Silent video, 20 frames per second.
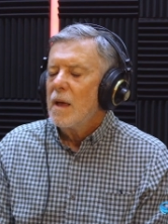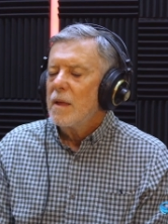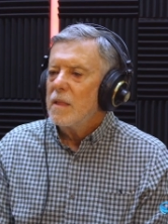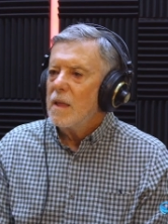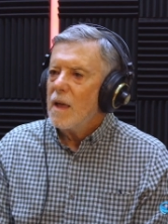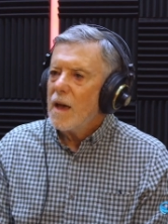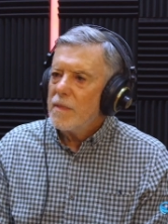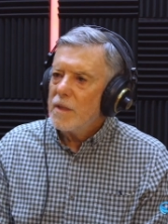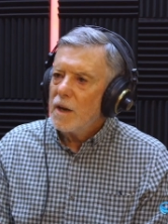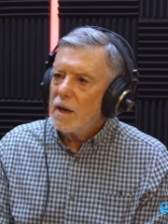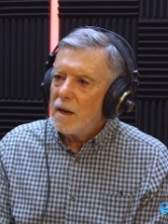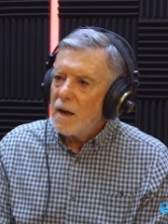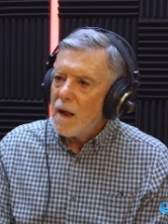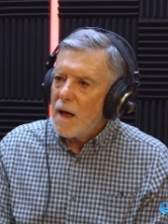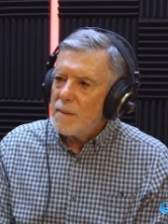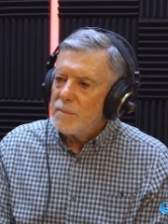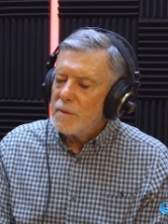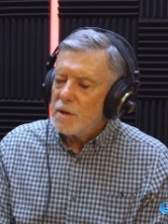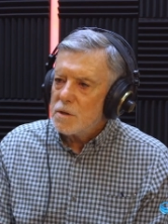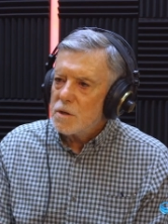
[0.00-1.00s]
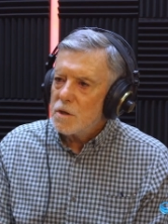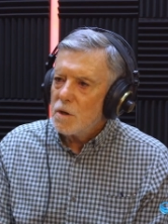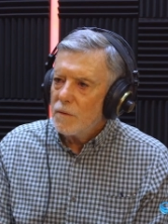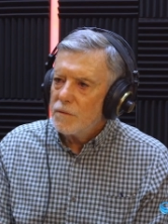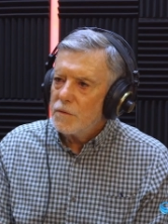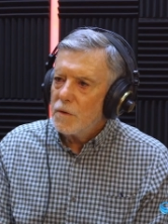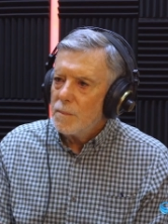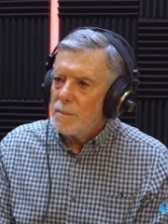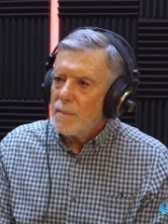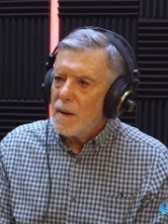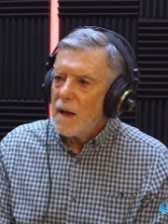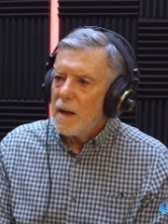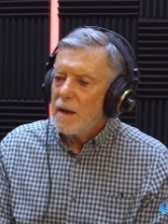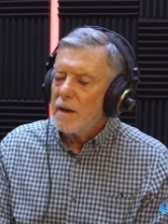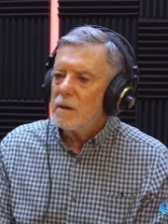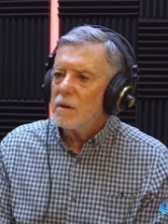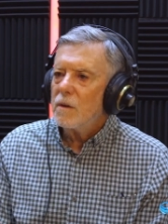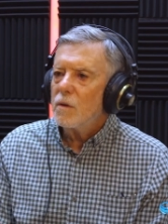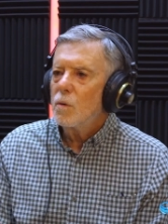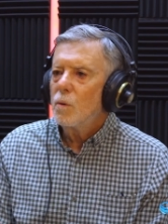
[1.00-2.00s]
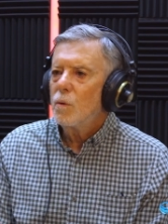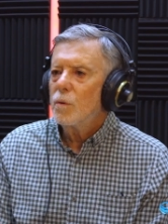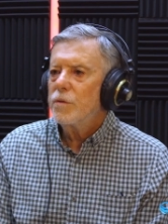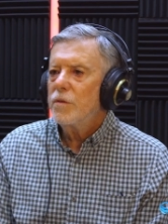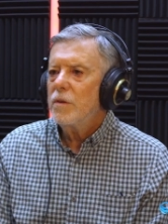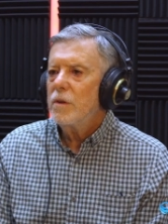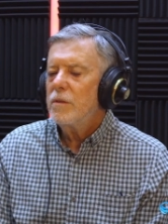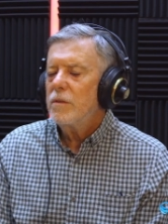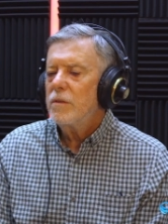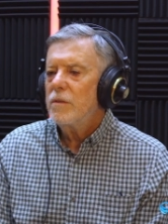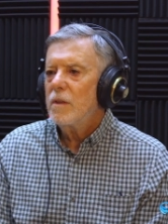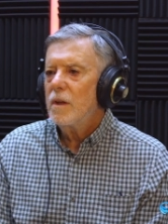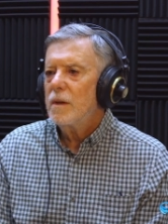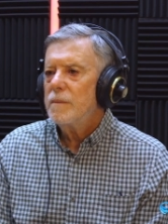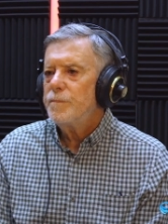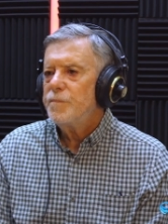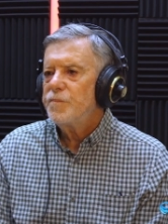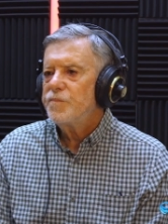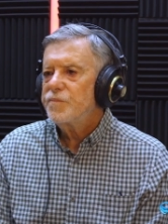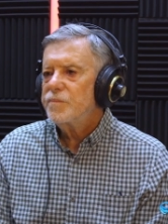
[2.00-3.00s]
the other claim that's often made, of course, is that,